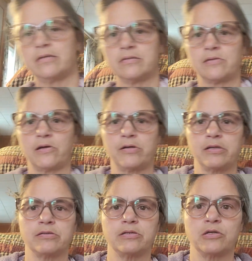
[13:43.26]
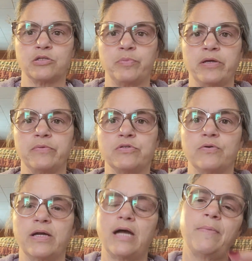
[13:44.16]
Sorry, dog is playing with a
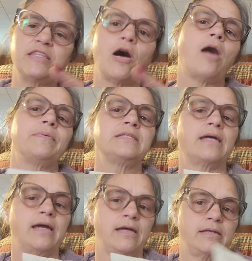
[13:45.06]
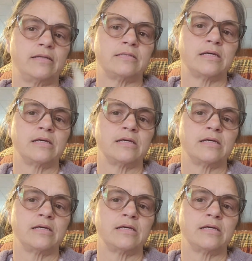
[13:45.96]
toy. I'm at the opposite end